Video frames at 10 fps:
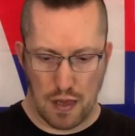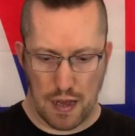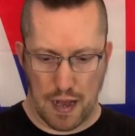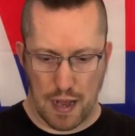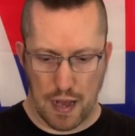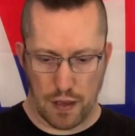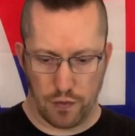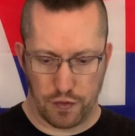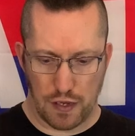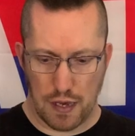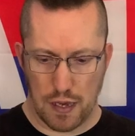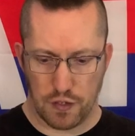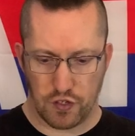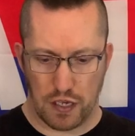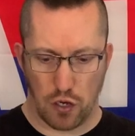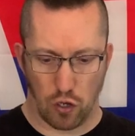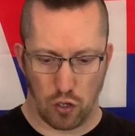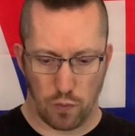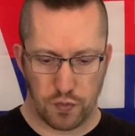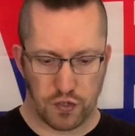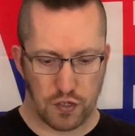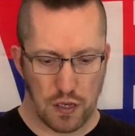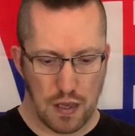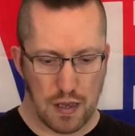and C-hubs